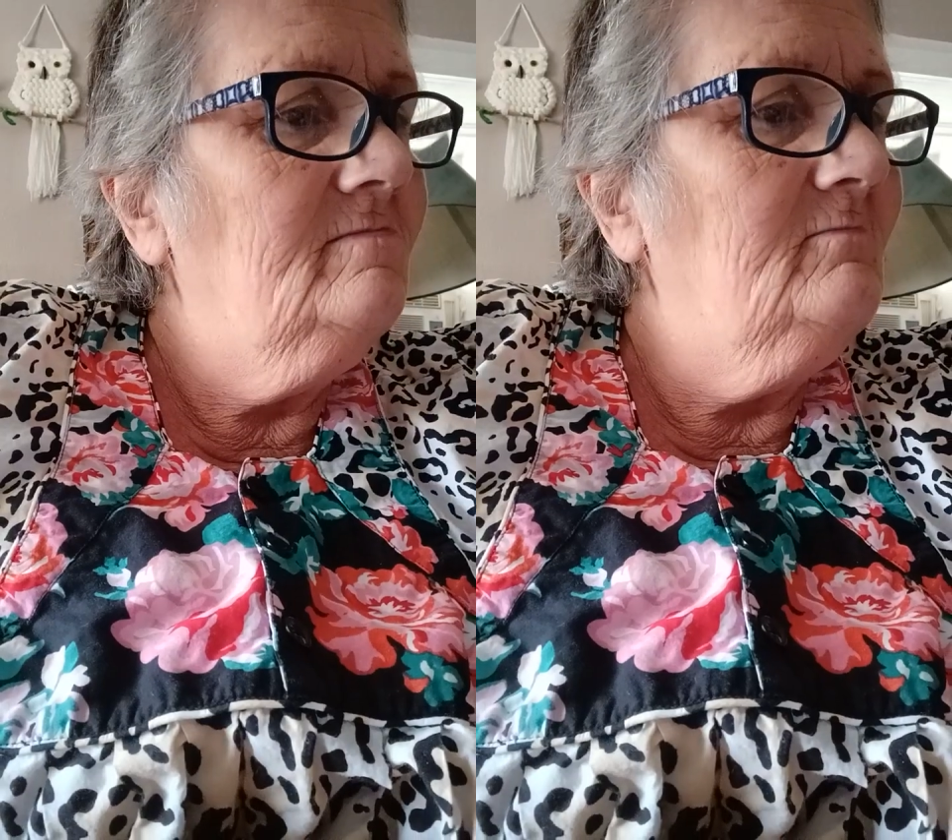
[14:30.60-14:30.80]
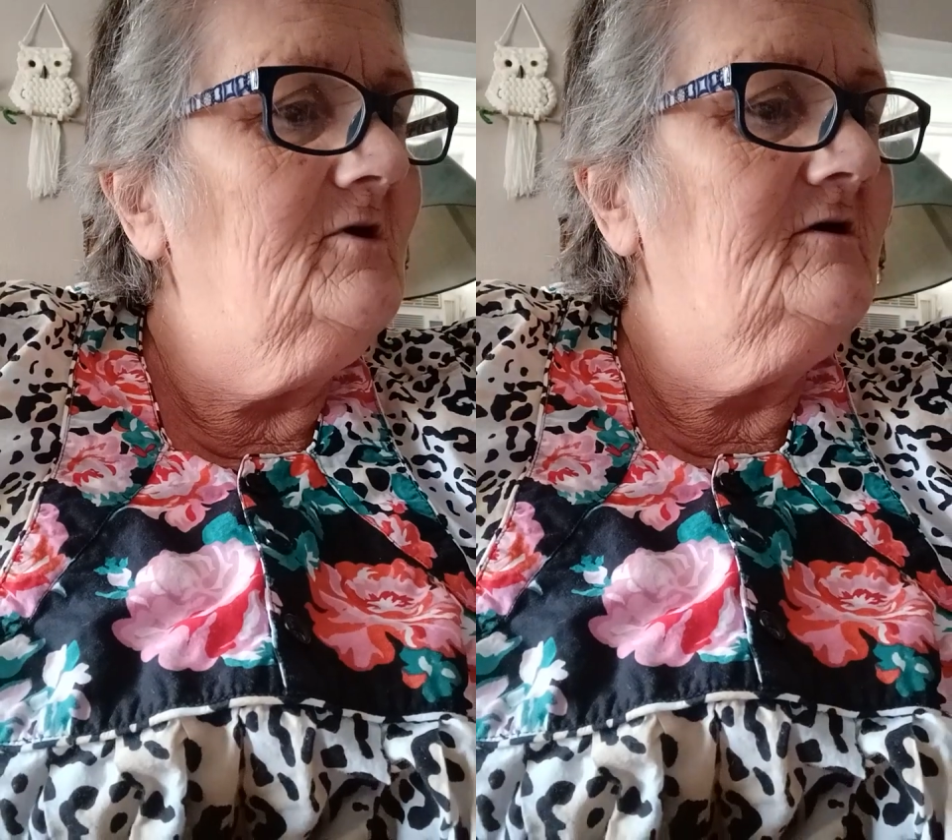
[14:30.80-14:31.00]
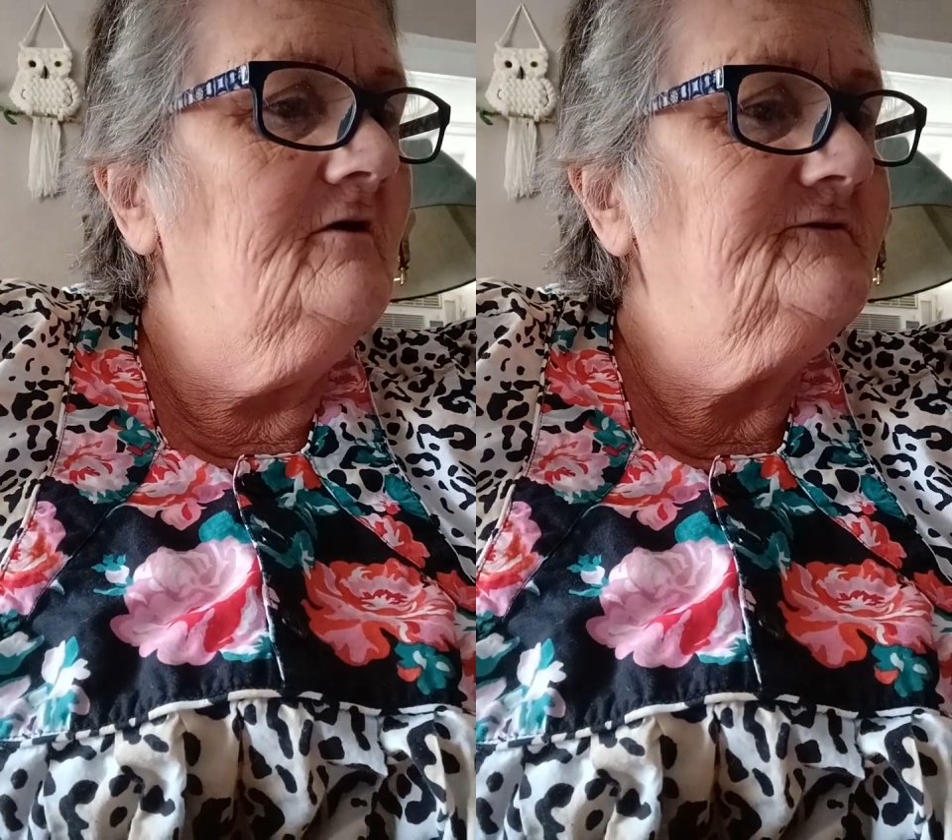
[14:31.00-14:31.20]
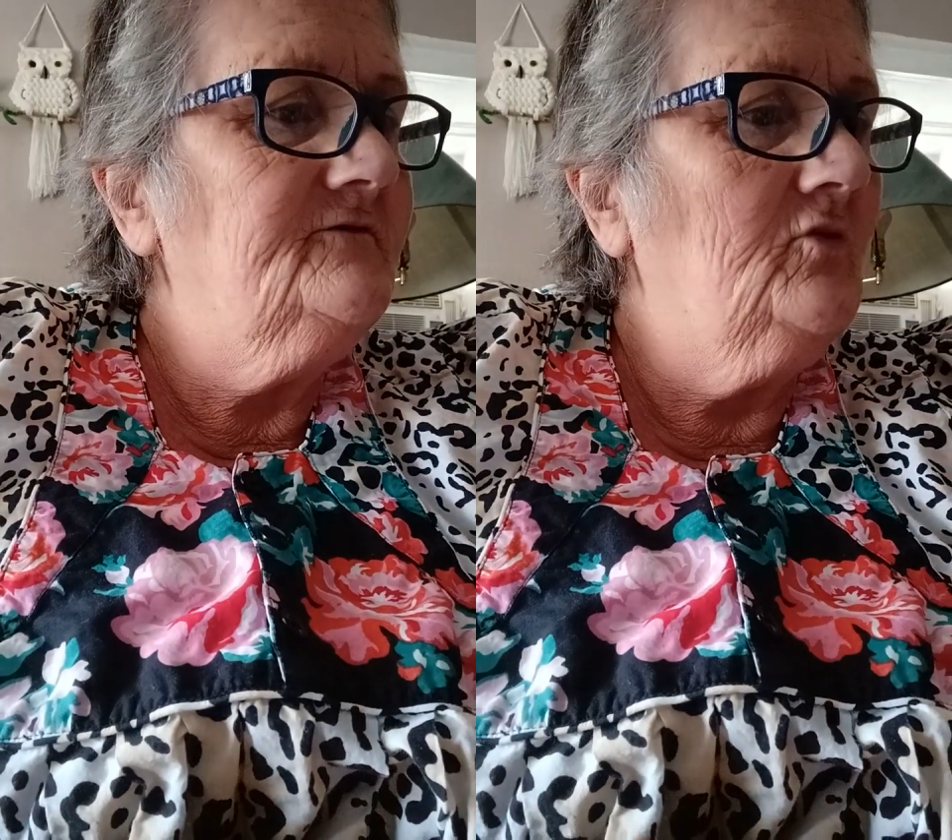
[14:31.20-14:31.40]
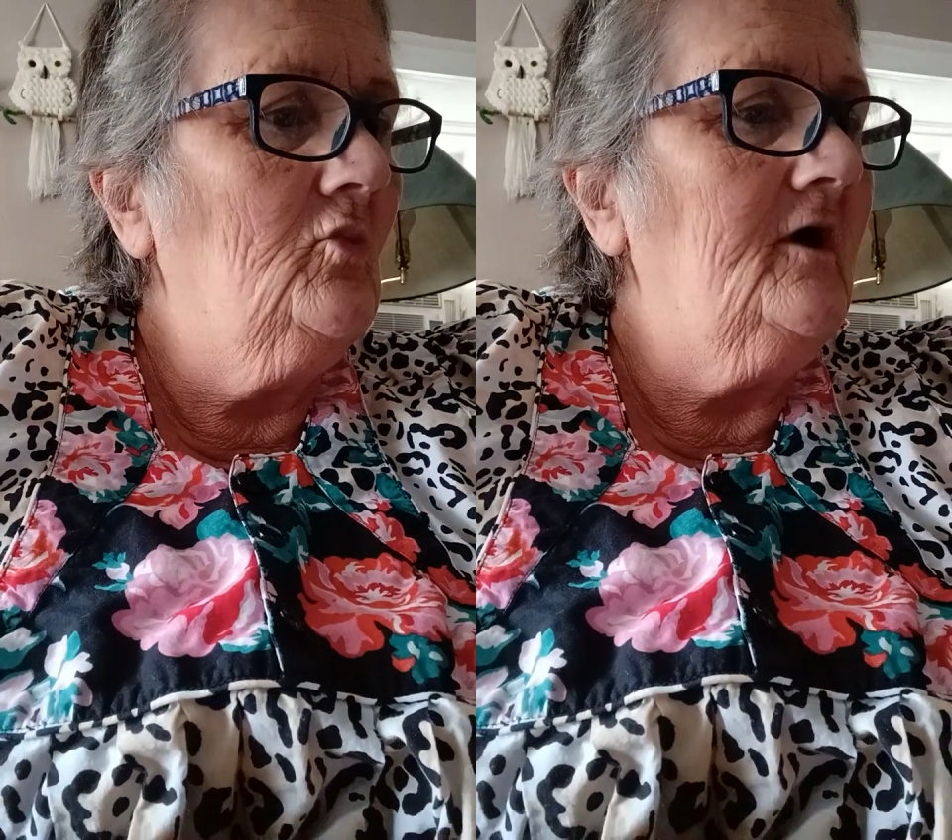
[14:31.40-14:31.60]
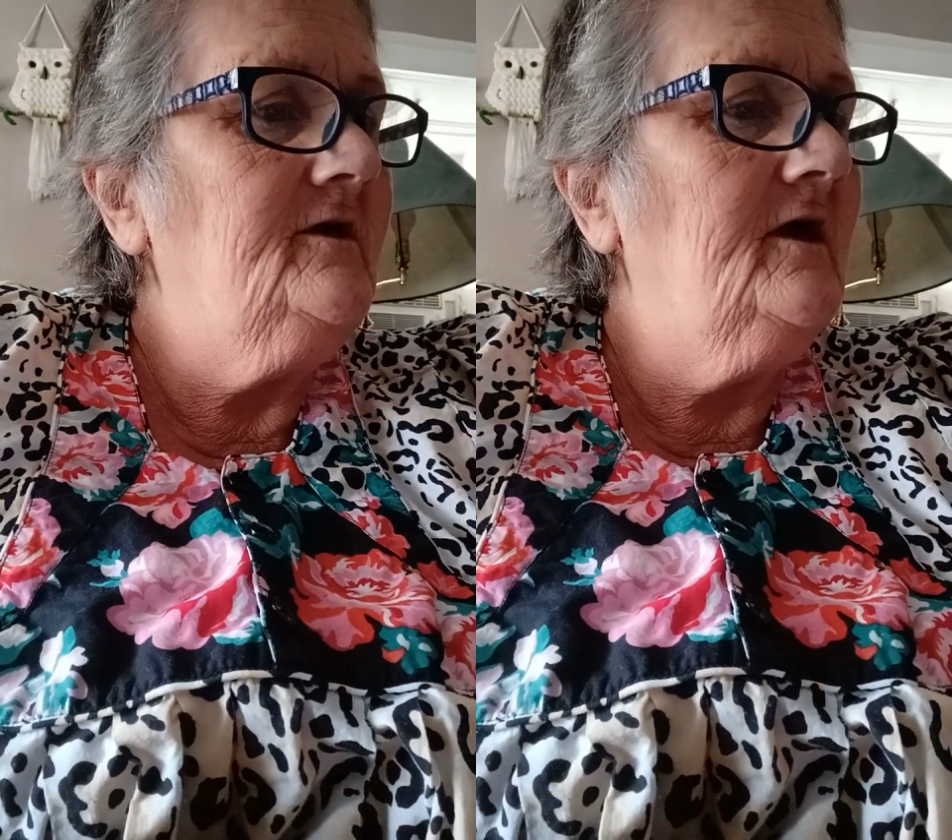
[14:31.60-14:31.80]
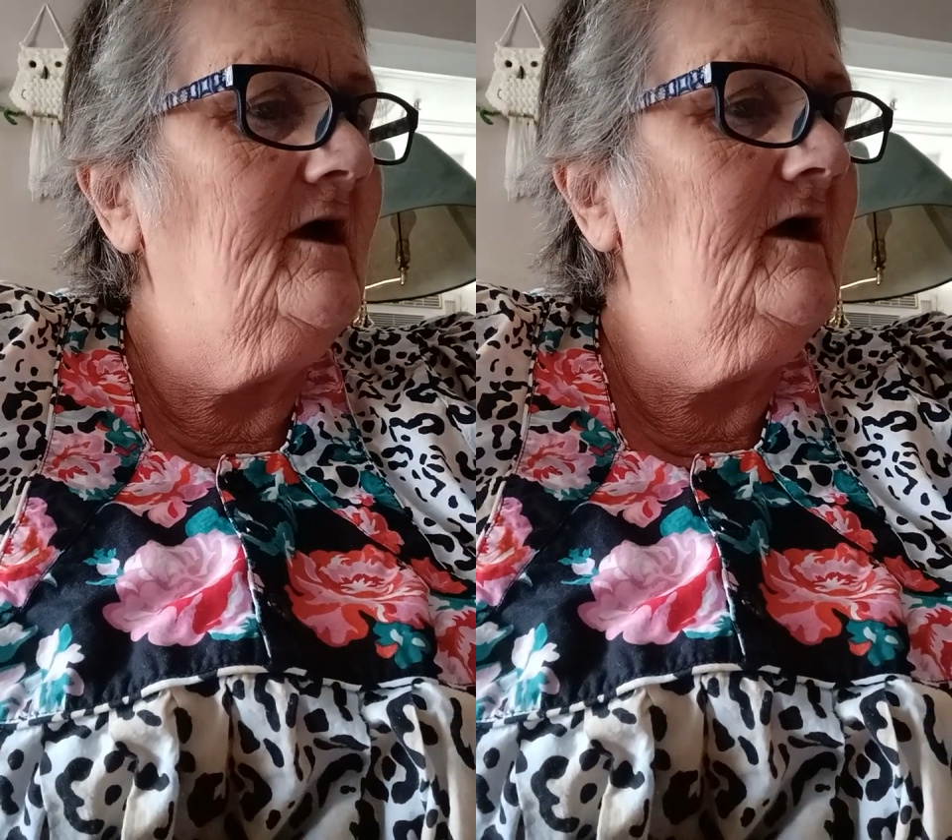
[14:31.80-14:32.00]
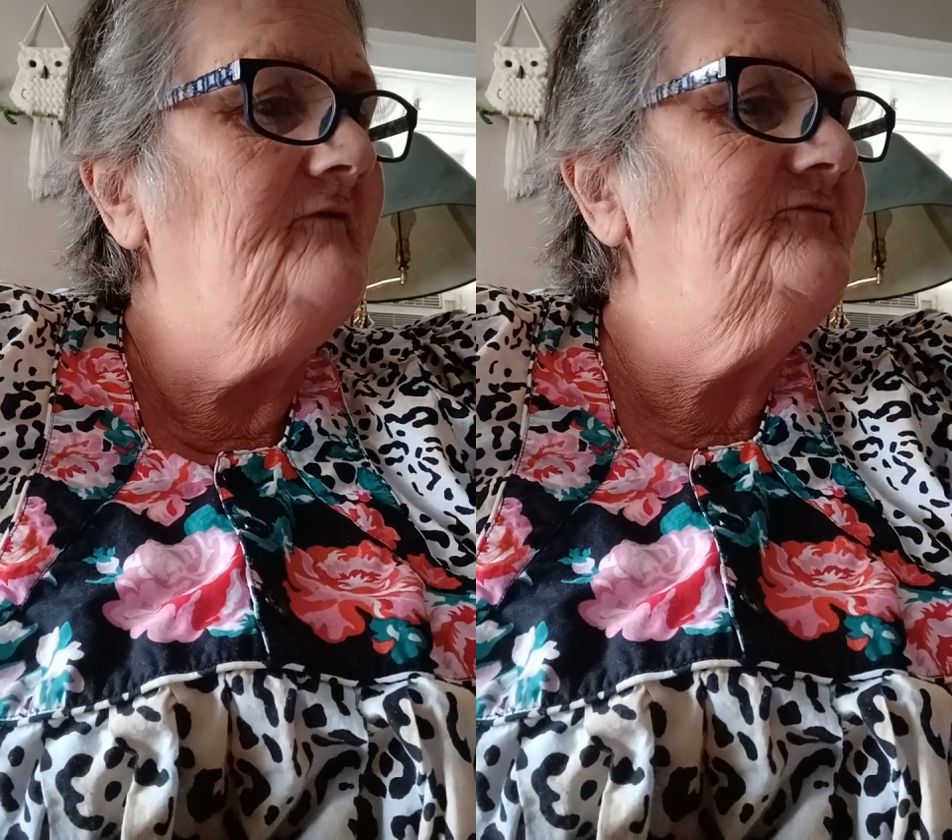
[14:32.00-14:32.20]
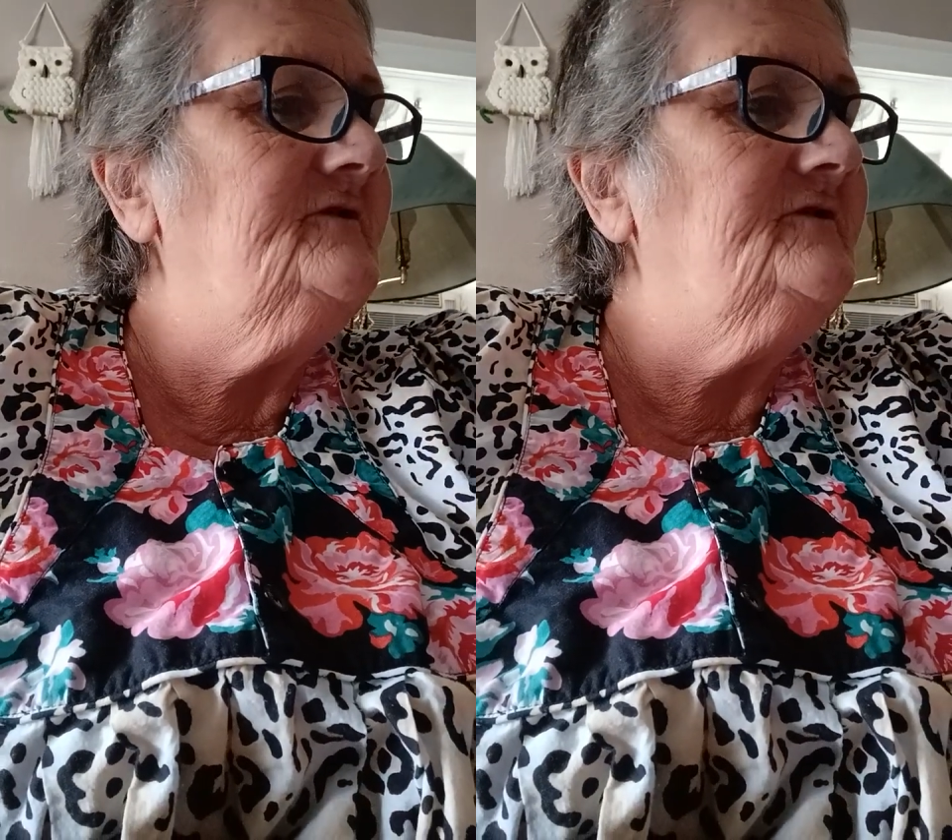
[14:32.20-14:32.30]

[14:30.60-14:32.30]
because of the way you have